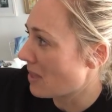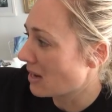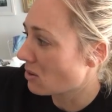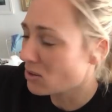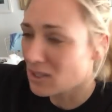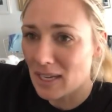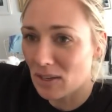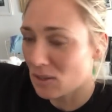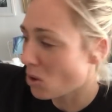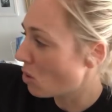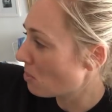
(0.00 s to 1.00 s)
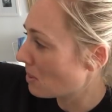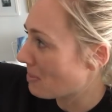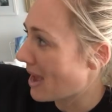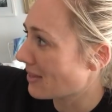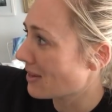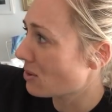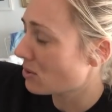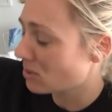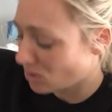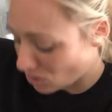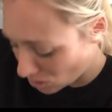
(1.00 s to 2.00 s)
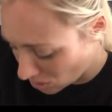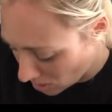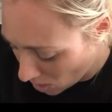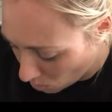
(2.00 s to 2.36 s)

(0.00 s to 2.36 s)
That cost like this whole big bag that cost just